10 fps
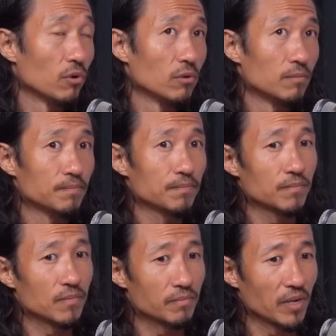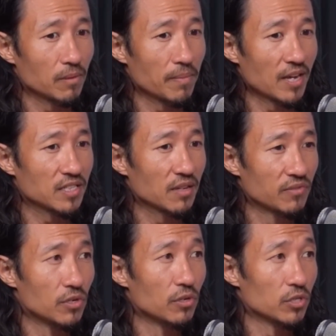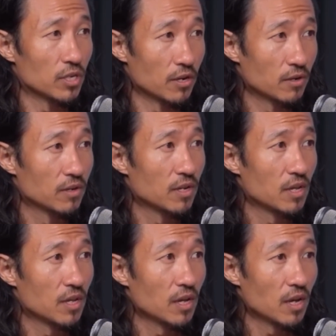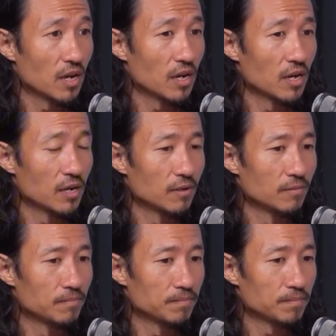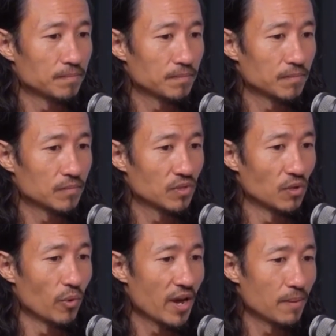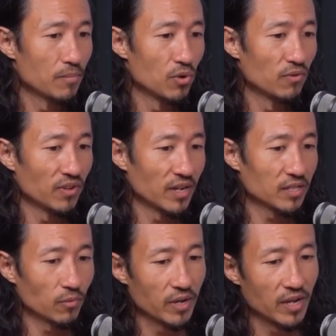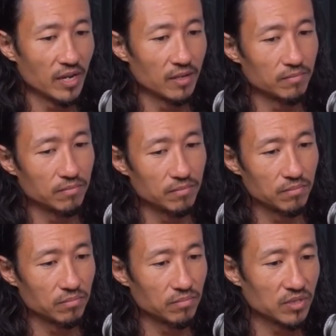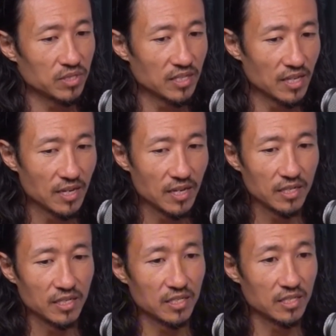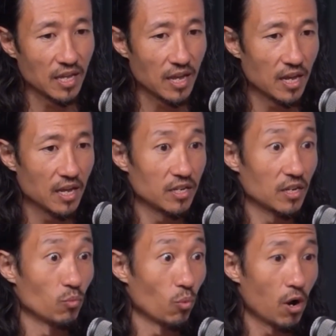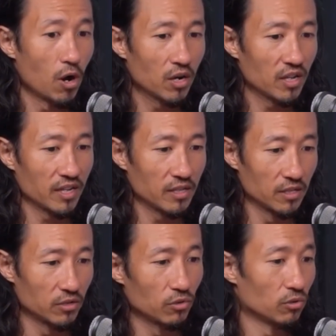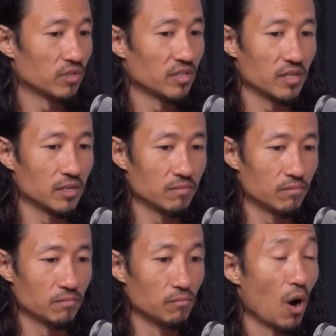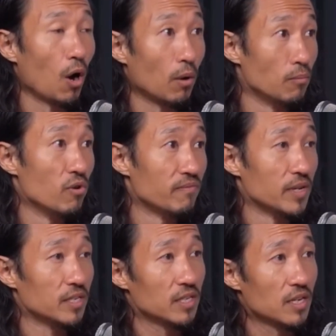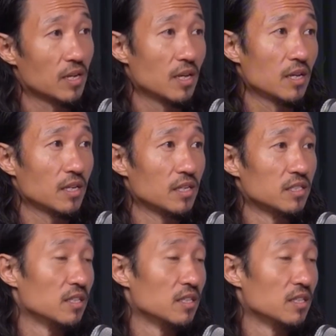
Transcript: he was different. He wasn't promoting abs anymore. He wasn't yelling into the camera. Now, he was calm, present, still strong, but in a different